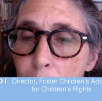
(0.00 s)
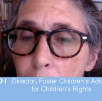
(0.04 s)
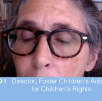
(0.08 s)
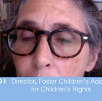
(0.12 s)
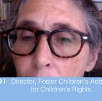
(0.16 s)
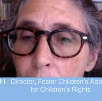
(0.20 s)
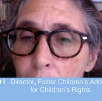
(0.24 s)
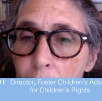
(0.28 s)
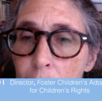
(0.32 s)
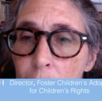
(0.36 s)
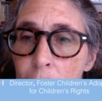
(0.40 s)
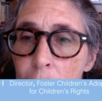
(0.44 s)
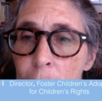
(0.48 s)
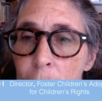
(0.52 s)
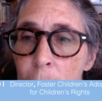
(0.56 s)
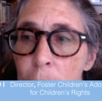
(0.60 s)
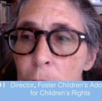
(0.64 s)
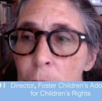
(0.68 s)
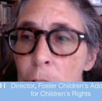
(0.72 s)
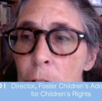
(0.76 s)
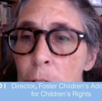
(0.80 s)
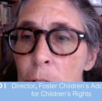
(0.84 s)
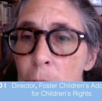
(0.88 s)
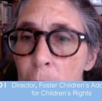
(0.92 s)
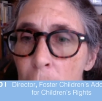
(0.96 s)
there's a
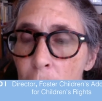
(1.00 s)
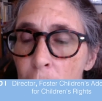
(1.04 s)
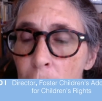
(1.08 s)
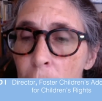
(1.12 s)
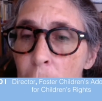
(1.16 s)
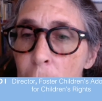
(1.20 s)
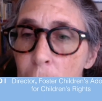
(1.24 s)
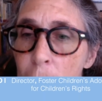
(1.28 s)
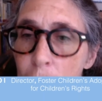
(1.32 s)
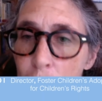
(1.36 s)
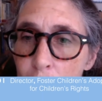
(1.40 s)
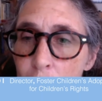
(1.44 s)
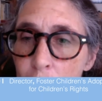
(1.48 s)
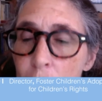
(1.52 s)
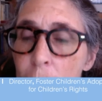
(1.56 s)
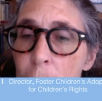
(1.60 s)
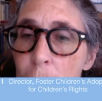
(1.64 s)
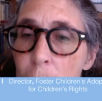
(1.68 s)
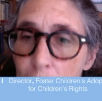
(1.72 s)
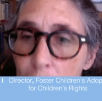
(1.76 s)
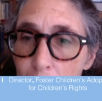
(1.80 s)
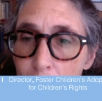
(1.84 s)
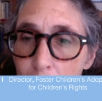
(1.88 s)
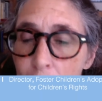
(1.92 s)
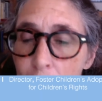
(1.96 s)
large,
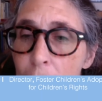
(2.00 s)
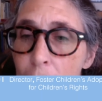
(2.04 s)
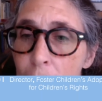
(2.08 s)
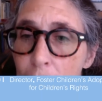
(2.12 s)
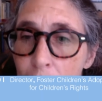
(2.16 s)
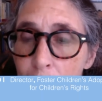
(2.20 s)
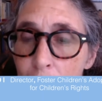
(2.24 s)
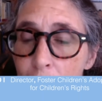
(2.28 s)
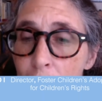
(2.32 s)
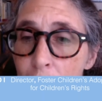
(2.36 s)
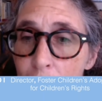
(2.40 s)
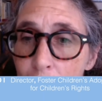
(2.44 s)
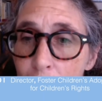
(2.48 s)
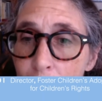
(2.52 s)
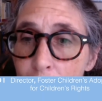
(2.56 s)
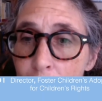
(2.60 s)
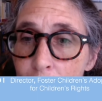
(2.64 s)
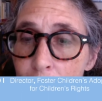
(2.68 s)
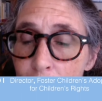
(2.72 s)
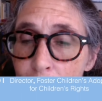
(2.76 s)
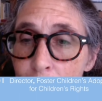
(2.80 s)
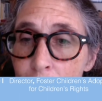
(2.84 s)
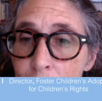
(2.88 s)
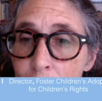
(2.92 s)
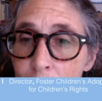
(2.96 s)

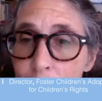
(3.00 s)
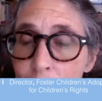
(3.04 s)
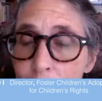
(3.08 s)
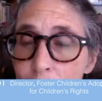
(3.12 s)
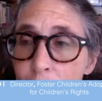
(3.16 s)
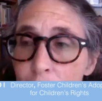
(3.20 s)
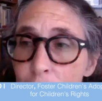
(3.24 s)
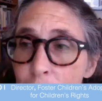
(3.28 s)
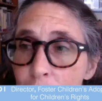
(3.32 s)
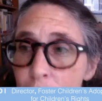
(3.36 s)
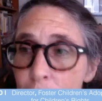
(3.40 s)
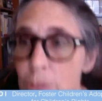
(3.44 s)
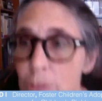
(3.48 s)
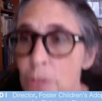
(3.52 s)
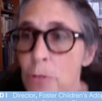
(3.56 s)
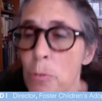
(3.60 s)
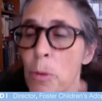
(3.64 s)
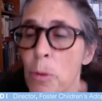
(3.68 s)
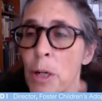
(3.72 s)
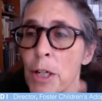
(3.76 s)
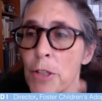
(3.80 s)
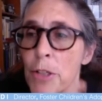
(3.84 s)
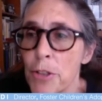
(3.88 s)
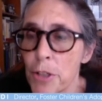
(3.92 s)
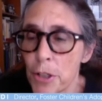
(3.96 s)
this is why
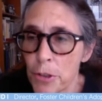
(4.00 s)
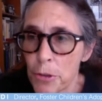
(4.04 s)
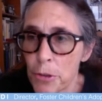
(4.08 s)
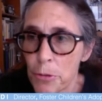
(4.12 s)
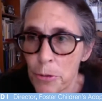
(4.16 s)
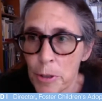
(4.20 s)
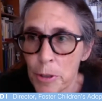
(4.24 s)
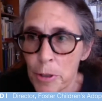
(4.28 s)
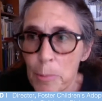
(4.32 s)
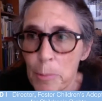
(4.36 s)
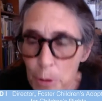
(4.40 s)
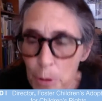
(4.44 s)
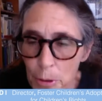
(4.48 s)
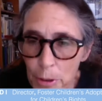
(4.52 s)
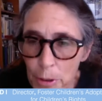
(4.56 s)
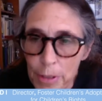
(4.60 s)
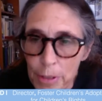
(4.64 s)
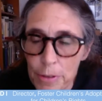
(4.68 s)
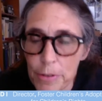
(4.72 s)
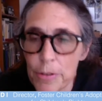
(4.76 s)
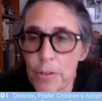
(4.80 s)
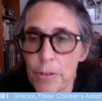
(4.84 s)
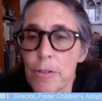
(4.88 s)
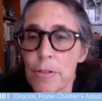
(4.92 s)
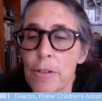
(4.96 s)
Judge Greenberg
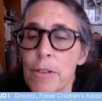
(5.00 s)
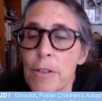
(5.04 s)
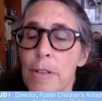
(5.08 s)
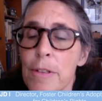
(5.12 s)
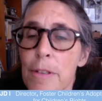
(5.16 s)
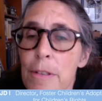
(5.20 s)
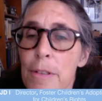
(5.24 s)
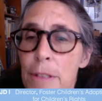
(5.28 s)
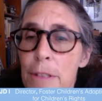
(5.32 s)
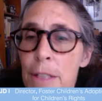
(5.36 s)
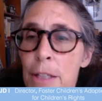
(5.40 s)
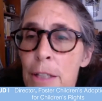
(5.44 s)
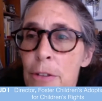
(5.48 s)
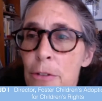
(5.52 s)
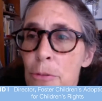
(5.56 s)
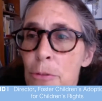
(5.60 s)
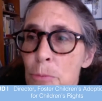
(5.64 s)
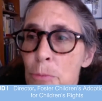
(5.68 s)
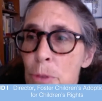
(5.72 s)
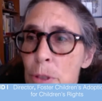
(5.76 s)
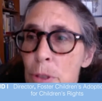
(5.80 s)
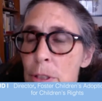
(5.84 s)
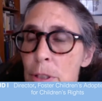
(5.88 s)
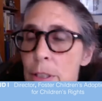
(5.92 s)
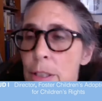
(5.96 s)
is
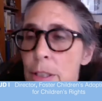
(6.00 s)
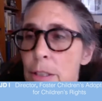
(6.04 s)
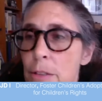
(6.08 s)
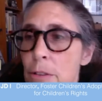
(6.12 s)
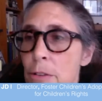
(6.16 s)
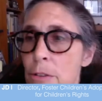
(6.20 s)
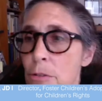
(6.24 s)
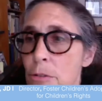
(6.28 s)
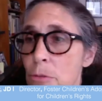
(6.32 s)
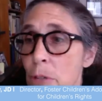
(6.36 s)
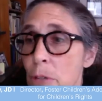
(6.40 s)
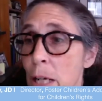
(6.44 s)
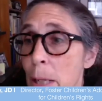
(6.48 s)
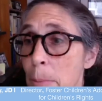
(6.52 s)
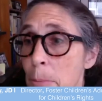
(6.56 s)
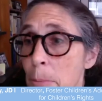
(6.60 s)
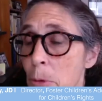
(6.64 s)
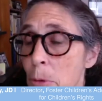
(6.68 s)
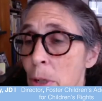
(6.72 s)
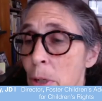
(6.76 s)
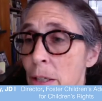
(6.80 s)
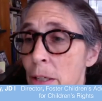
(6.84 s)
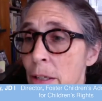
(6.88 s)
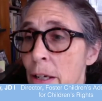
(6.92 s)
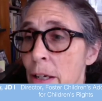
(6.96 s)
really strapped
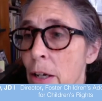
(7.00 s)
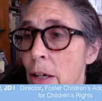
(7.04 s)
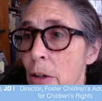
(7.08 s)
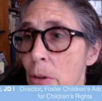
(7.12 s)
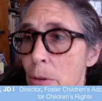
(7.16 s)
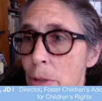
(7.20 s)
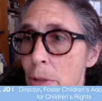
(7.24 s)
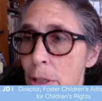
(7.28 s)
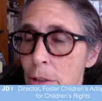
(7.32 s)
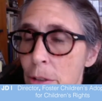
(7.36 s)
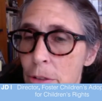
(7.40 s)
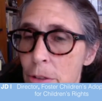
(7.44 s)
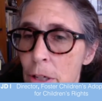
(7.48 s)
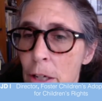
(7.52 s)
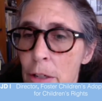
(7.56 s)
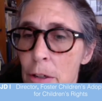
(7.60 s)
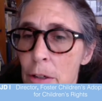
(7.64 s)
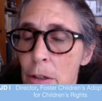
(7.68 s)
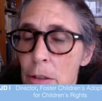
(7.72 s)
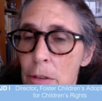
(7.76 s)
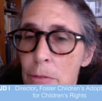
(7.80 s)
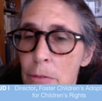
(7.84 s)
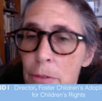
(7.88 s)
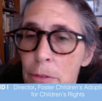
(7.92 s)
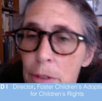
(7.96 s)
right now. He's got all
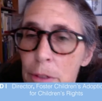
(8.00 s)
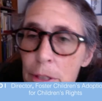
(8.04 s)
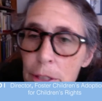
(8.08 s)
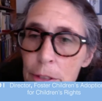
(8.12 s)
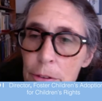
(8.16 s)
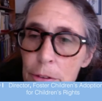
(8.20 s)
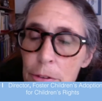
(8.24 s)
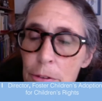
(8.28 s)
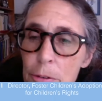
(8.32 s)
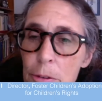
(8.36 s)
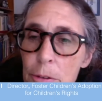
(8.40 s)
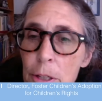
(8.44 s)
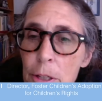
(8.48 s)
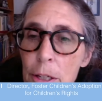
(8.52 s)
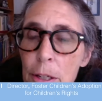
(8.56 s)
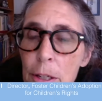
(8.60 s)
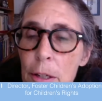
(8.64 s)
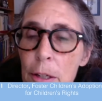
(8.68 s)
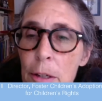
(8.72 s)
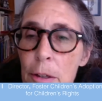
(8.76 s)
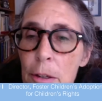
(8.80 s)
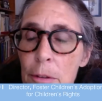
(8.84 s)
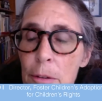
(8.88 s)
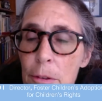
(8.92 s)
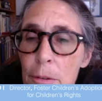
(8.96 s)
of these
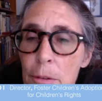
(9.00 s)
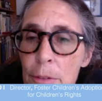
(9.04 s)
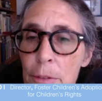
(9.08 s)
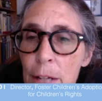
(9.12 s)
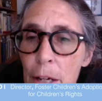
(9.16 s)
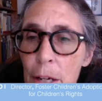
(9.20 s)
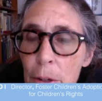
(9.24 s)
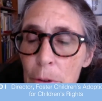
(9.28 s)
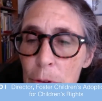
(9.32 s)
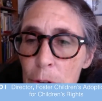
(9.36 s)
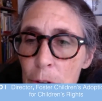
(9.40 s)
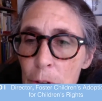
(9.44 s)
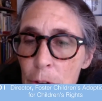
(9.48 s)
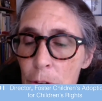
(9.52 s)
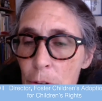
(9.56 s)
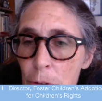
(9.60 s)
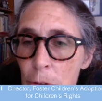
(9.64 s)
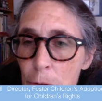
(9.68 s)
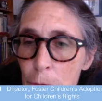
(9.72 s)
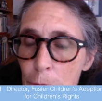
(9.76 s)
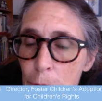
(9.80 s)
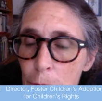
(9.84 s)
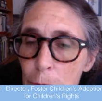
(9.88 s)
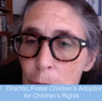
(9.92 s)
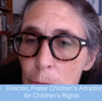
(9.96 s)
thousands of
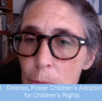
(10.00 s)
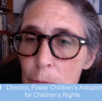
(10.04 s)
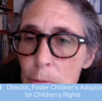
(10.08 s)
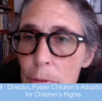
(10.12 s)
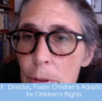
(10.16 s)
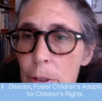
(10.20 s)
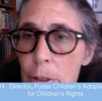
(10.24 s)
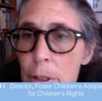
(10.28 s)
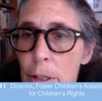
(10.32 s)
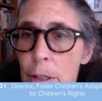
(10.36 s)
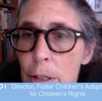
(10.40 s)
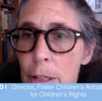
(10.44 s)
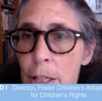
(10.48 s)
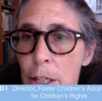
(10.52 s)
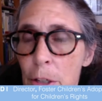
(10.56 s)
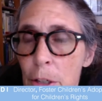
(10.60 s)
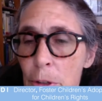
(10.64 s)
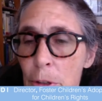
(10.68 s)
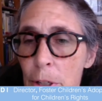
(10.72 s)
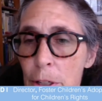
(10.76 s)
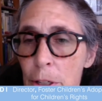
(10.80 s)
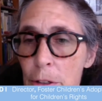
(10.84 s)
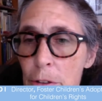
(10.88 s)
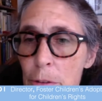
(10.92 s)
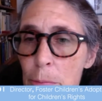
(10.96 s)

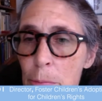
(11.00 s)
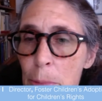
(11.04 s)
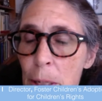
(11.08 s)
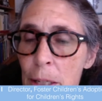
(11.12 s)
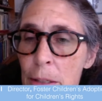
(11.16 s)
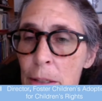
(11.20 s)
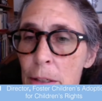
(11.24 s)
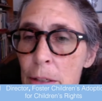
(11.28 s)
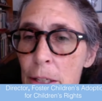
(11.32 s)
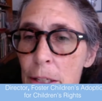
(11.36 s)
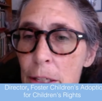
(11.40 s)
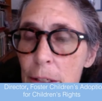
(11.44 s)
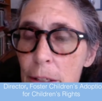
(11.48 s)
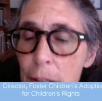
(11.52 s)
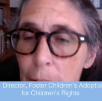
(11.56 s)
hearings pending.